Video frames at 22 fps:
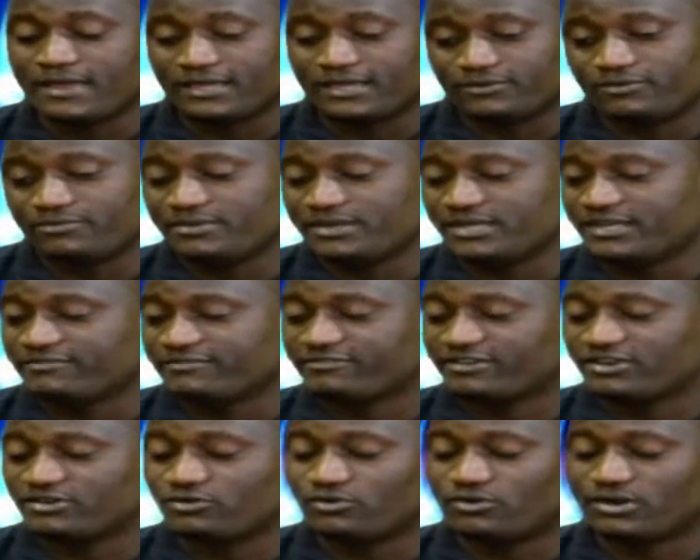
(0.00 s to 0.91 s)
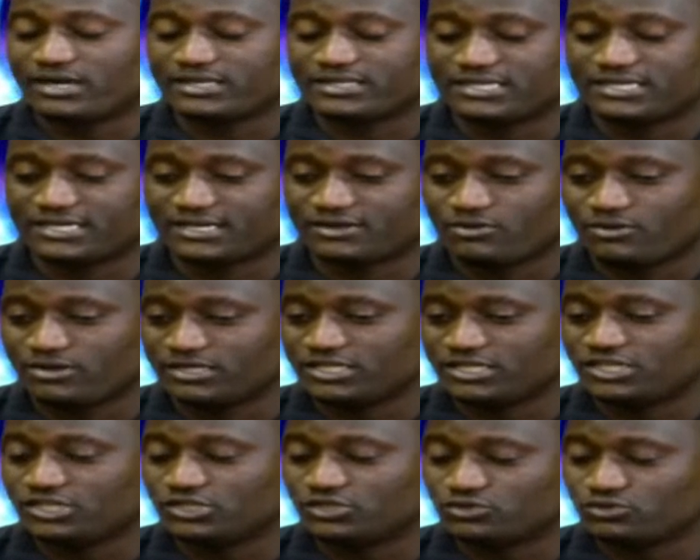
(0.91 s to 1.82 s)
We may never know. I think
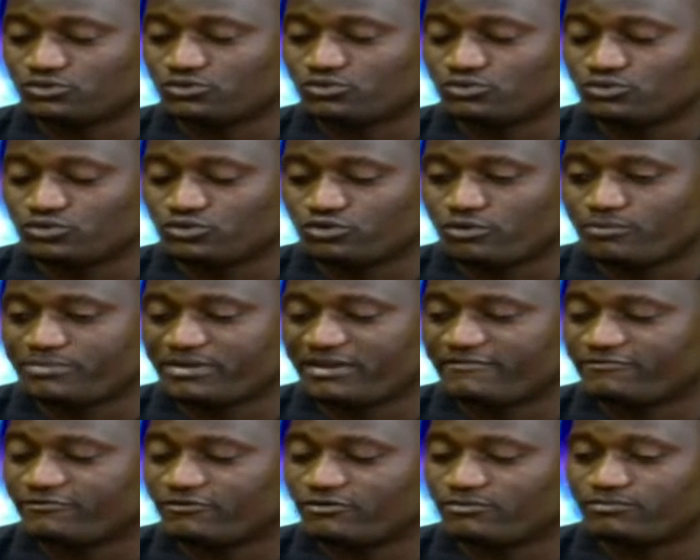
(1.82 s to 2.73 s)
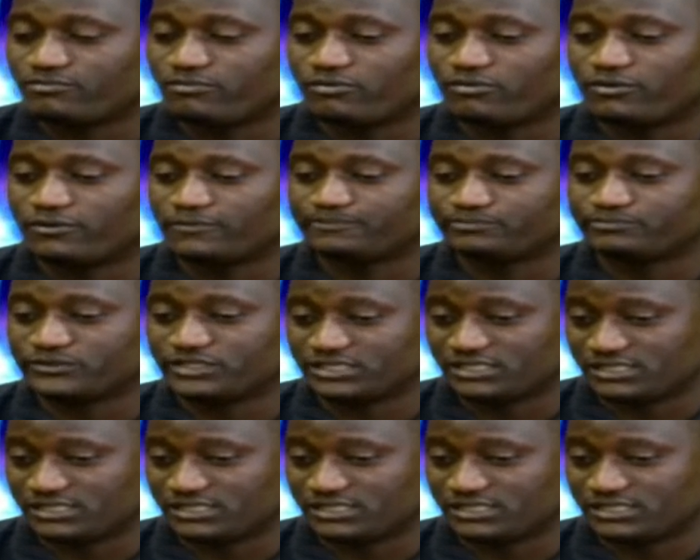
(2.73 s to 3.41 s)
going into European football,